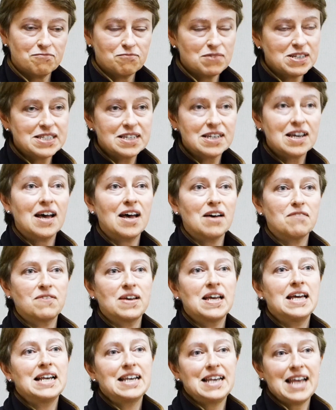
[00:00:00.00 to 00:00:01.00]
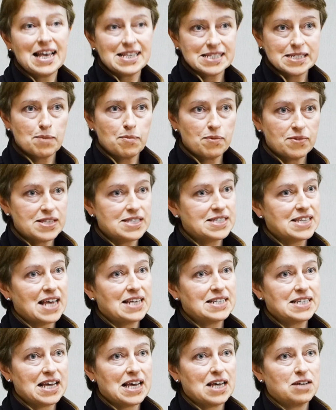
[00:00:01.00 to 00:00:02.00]
wrist cuff, let some of the
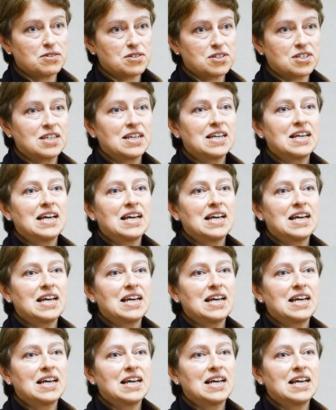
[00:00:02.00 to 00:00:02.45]
sand out,